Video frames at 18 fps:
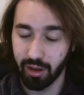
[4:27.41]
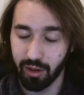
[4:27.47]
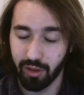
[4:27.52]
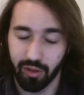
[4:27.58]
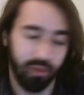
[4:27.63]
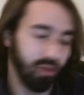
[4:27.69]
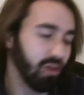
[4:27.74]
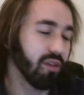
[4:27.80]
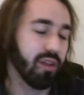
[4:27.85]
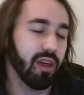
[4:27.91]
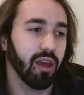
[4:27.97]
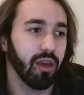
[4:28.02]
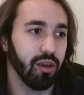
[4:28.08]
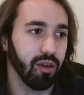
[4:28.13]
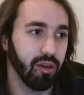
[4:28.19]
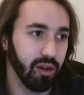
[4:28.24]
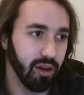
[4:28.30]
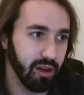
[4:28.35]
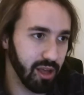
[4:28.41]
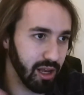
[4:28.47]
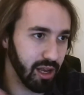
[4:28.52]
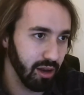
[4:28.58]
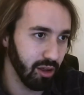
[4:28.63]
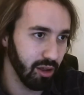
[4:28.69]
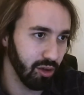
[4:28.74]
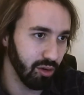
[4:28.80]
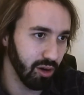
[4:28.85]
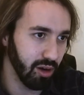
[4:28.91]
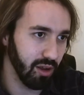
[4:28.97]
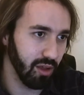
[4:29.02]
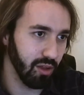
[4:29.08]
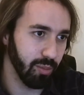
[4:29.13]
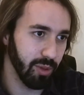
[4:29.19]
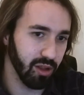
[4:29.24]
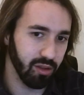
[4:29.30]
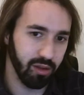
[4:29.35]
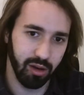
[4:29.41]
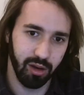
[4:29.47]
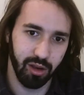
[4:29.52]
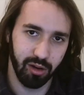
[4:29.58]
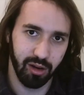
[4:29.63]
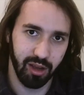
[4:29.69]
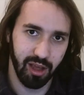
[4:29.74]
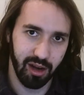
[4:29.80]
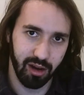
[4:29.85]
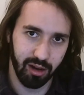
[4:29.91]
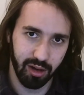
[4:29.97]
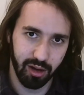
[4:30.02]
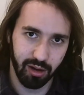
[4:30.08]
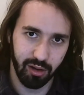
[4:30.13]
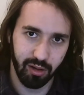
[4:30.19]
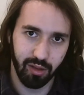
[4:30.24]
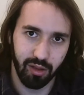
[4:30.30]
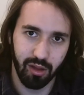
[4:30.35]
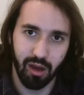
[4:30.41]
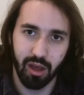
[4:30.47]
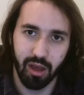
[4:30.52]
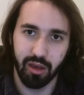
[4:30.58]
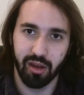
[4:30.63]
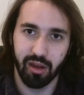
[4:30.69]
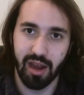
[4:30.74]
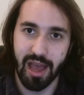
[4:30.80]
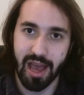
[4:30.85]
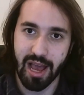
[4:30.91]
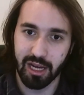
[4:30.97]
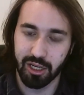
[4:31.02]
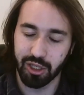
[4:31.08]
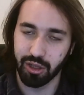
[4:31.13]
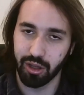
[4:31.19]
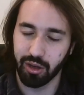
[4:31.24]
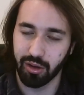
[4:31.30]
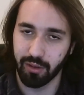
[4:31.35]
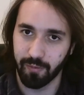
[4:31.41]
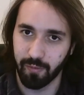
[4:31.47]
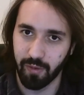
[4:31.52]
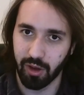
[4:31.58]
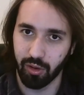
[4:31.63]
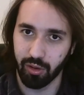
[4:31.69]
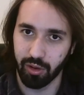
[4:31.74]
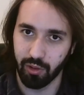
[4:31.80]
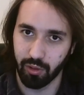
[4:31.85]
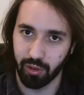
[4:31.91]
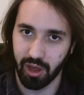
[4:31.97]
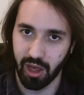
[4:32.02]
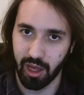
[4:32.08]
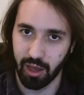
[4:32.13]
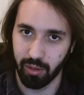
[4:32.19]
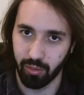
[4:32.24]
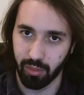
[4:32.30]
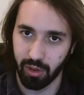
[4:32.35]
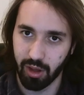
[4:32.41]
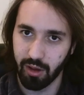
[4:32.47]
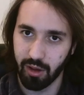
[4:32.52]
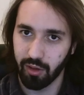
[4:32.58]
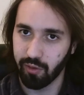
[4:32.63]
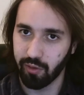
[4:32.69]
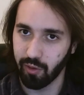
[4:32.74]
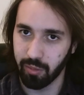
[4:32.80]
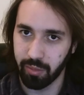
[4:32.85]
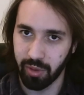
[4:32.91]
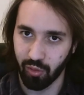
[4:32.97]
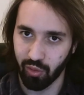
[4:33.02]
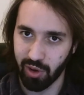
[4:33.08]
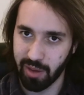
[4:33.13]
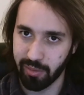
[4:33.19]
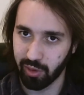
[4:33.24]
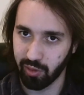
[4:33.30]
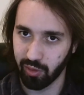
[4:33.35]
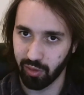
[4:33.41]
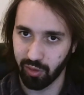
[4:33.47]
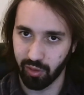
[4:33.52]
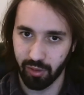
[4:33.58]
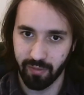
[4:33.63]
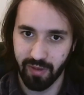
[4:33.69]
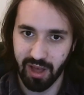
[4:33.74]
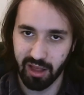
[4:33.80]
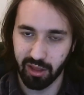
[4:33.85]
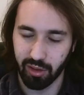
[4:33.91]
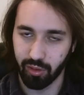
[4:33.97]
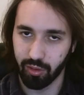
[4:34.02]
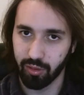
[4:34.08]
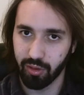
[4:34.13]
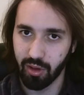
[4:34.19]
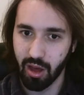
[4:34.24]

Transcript: So using Unity's built-in Unity Analytics, you can actually configure your game, certain parameters, certain values,